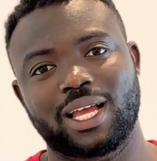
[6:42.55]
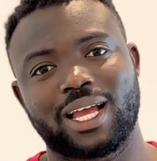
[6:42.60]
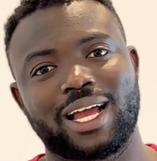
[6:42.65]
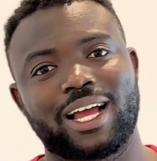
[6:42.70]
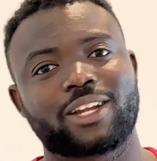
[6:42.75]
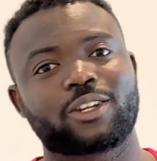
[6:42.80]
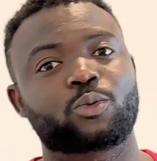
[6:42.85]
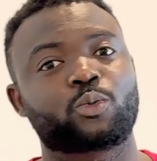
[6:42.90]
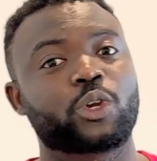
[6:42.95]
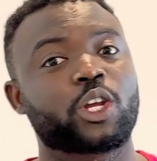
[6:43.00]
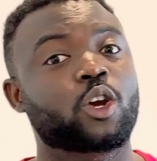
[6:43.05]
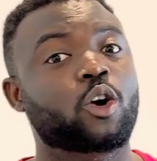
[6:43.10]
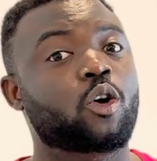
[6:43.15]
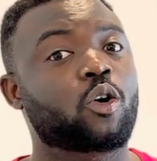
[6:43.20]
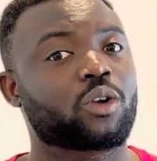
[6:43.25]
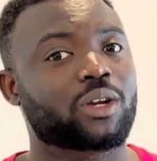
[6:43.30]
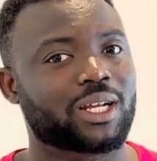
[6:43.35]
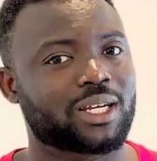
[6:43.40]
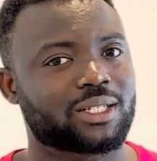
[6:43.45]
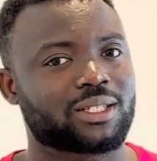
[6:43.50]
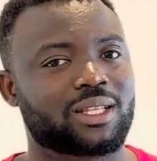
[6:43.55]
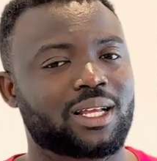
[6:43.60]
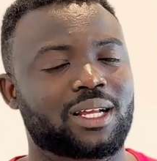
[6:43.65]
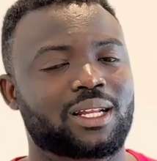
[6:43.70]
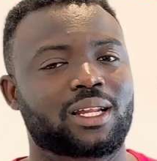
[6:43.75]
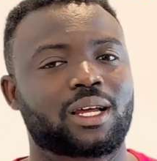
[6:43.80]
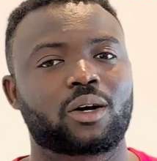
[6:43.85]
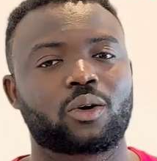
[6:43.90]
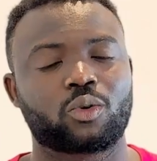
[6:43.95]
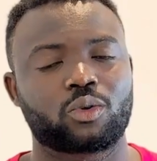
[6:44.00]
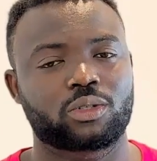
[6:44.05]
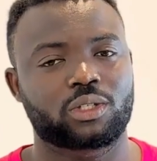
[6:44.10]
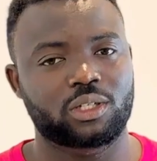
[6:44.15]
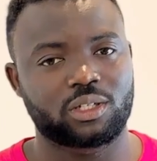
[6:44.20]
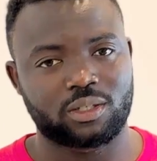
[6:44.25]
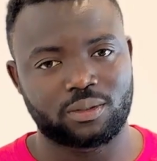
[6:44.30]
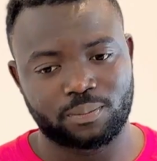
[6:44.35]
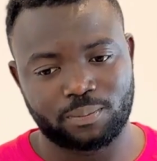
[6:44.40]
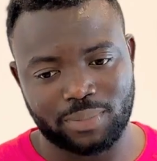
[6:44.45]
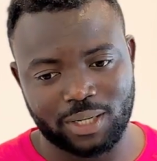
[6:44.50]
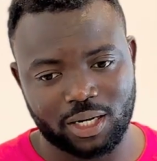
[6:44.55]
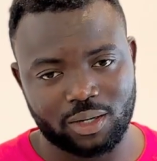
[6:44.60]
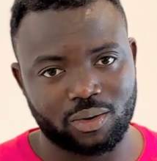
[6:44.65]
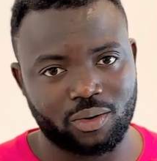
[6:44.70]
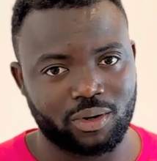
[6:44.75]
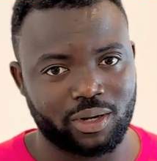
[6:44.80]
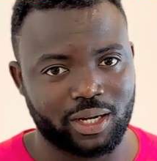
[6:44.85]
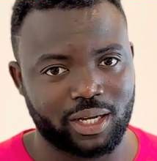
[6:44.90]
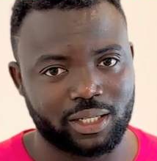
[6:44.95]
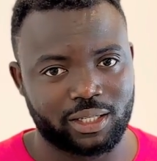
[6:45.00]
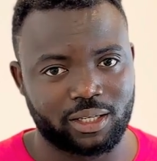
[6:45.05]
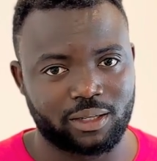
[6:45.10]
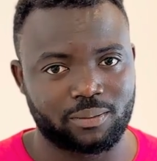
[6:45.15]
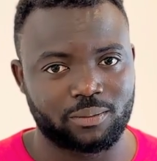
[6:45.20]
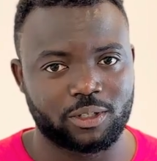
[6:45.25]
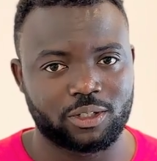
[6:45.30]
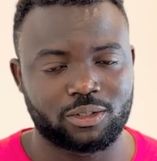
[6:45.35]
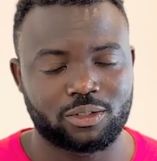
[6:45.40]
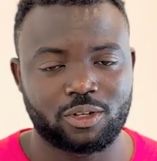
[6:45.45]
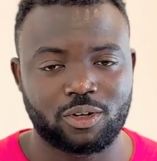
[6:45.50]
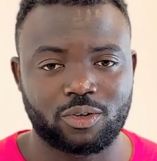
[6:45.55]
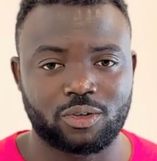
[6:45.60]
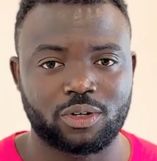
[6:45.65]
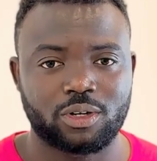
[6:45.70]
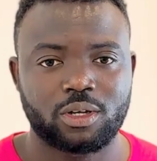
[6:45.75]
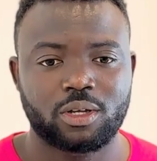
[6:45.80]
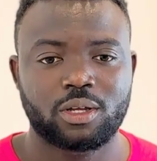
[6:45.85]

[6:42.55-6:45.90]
and we all understand that, oh, this backlog item is done.